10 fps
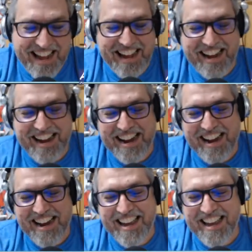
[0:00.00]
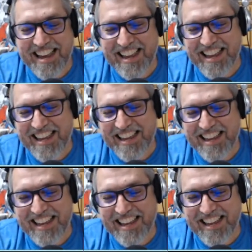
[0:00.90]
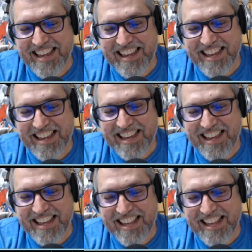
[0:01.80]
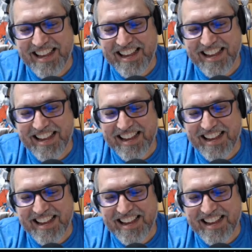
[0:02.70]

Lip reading: (silent)